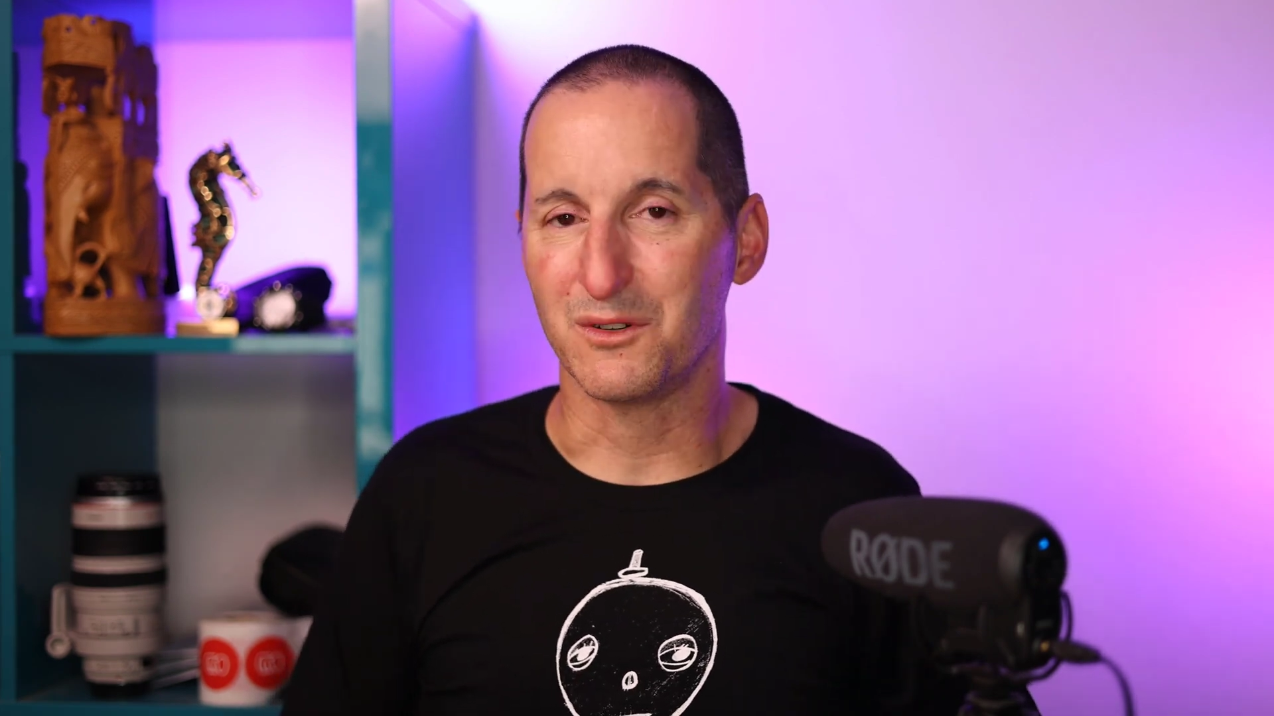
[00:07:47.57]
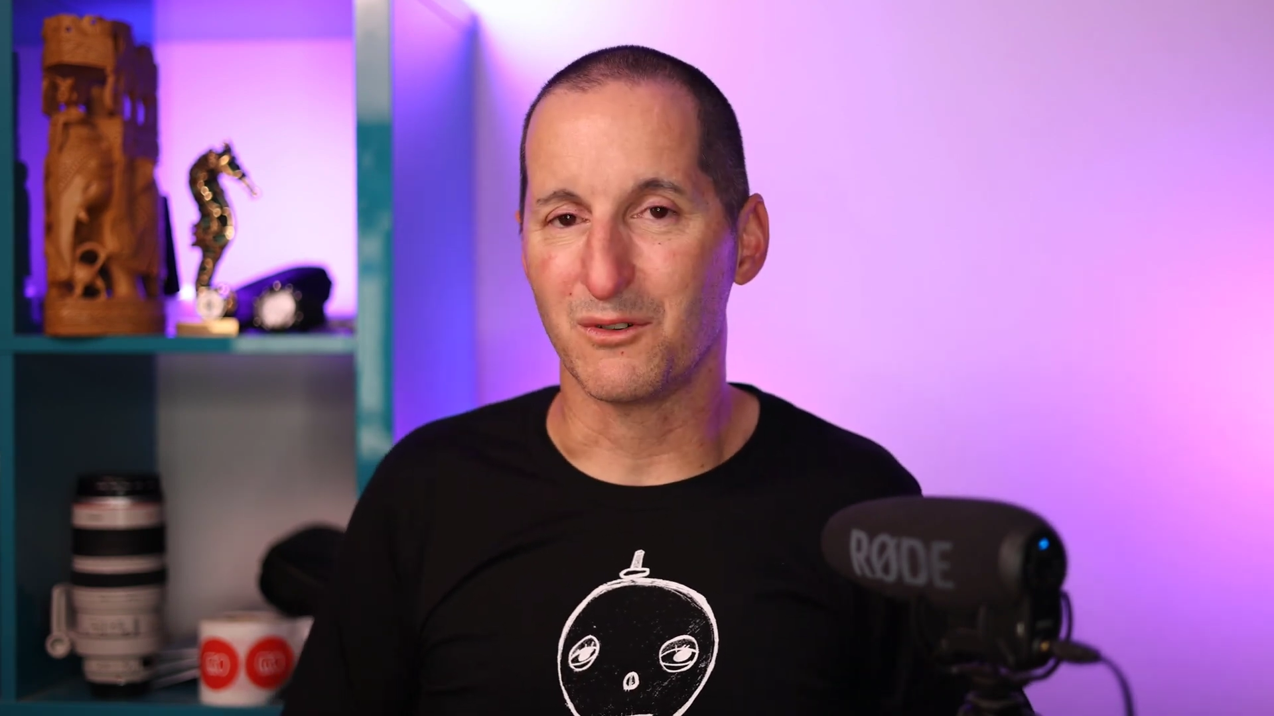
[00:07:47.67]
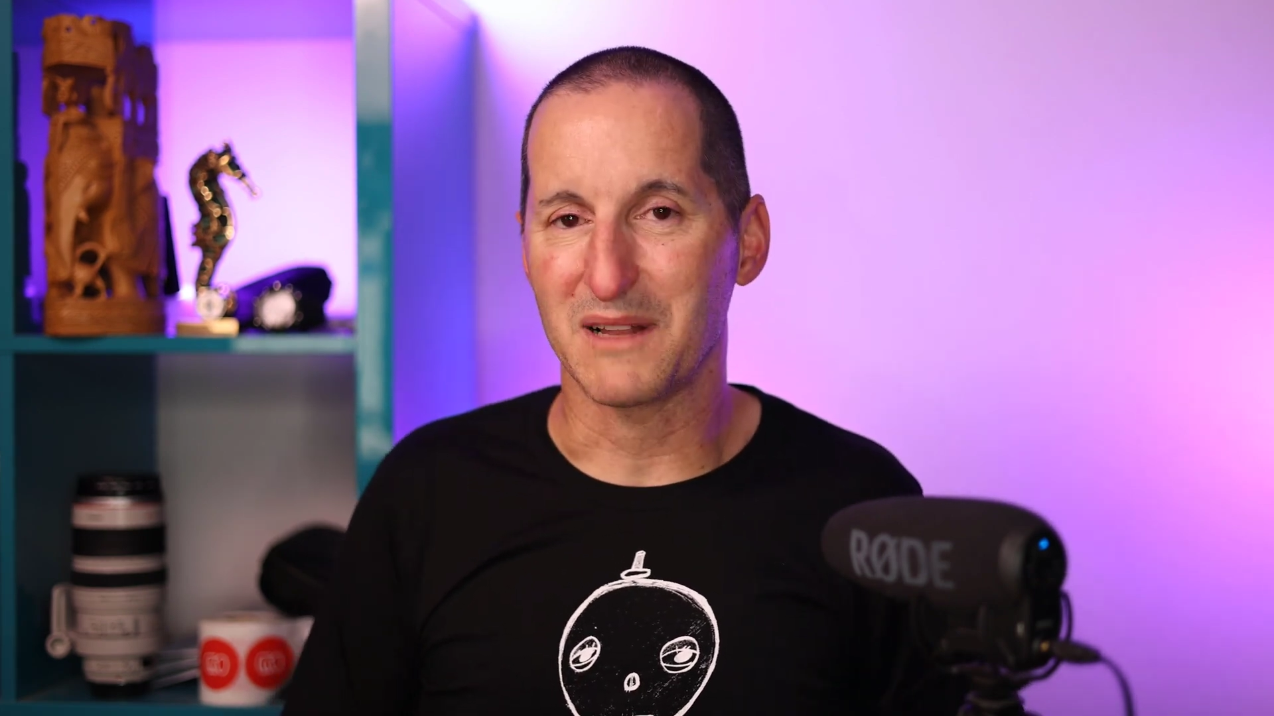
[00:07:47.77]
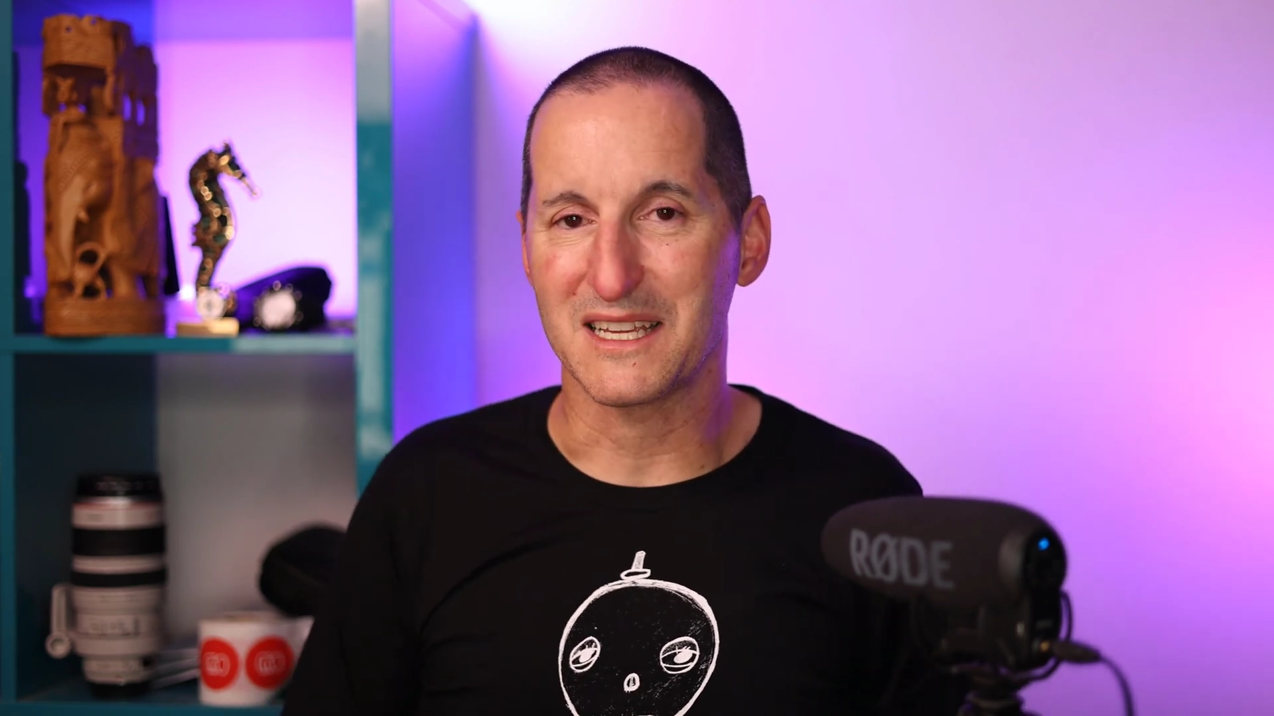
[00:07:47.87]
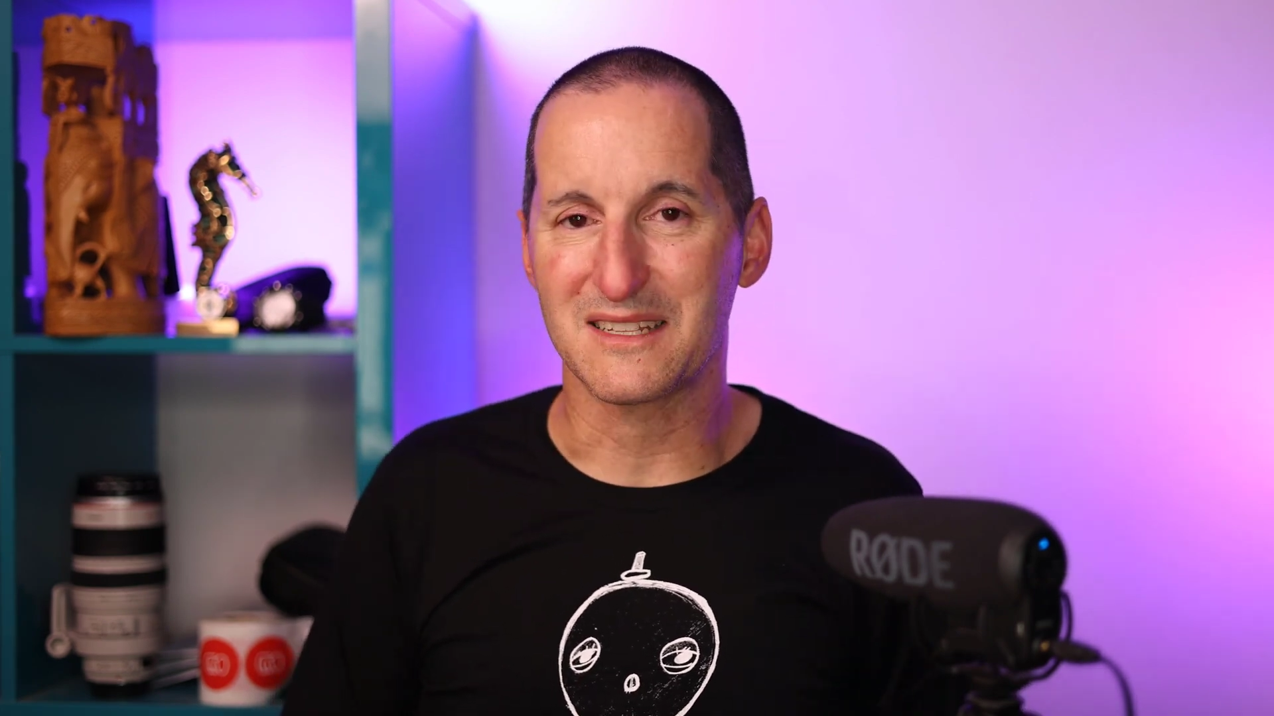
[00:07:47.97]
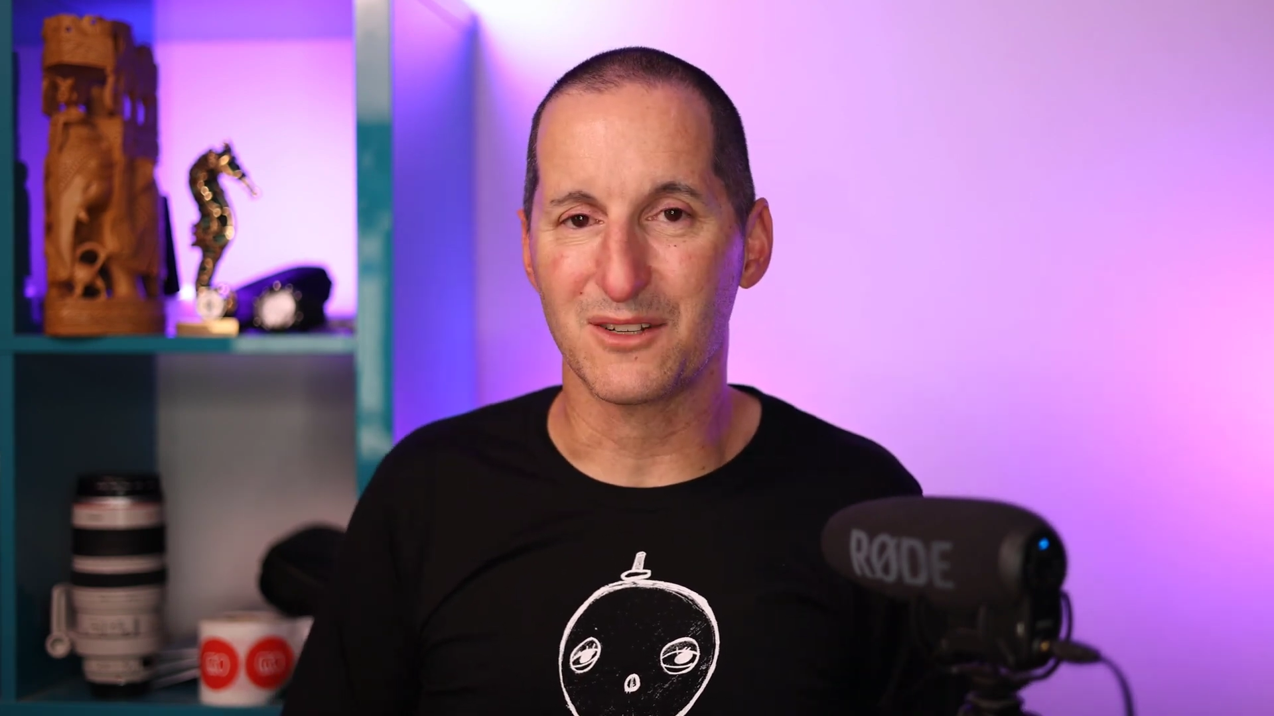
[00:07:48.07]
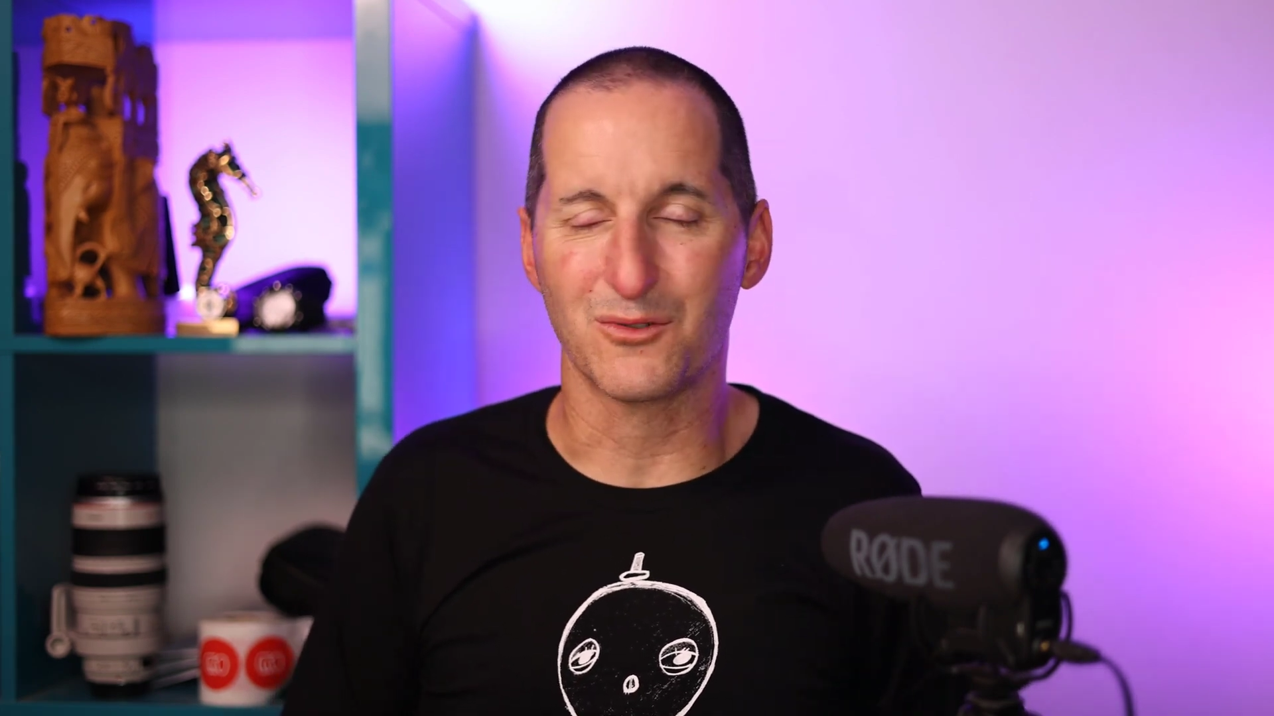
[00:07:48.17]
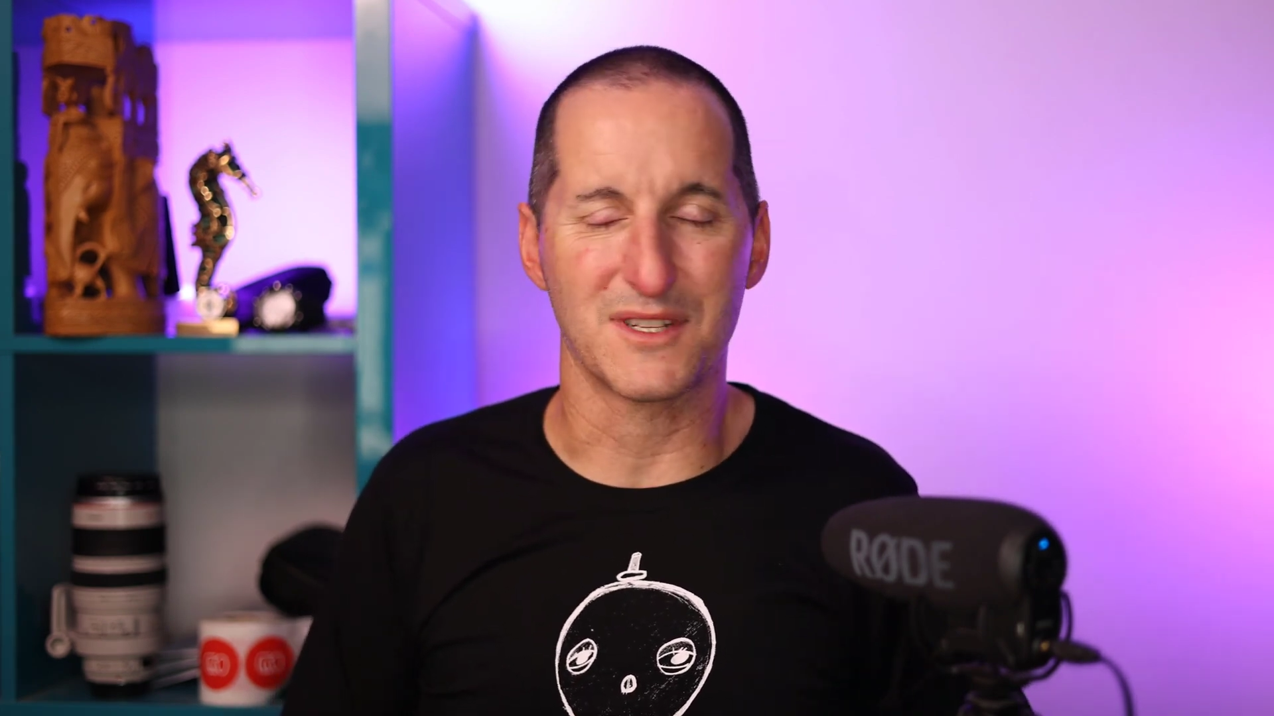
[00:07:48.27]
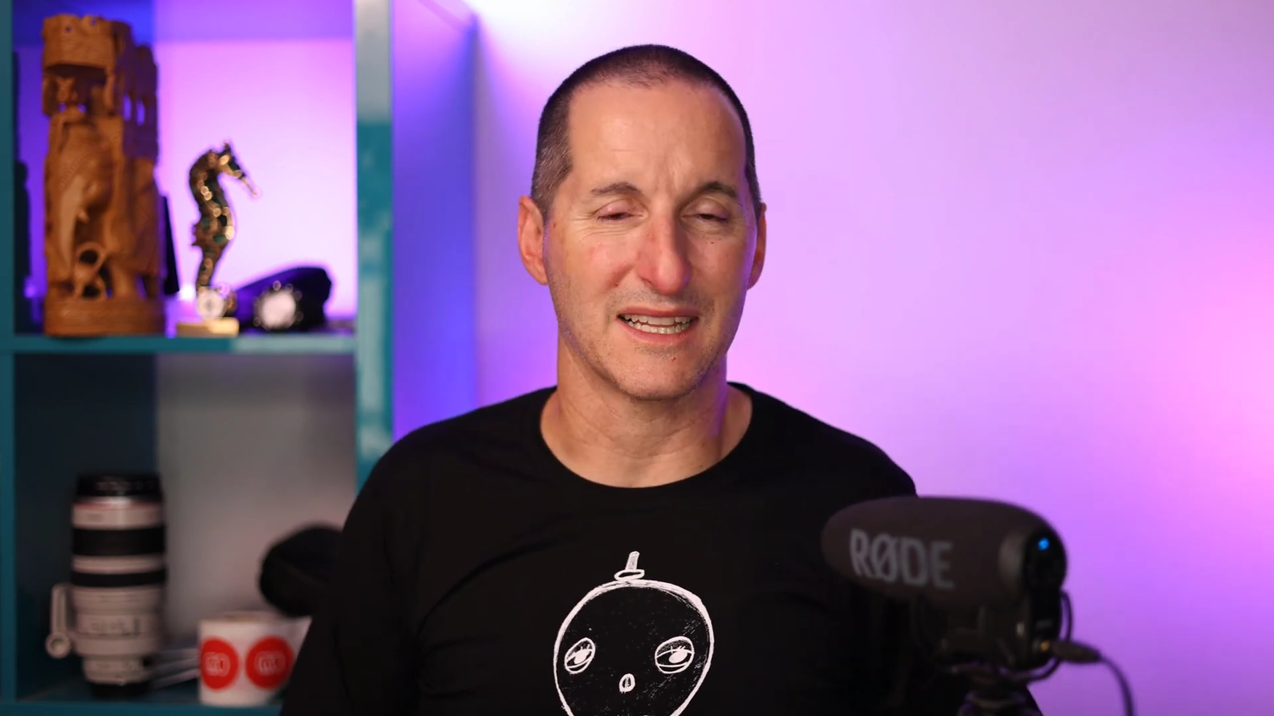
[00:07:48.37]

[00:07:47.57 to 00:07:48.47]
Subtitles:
replace literals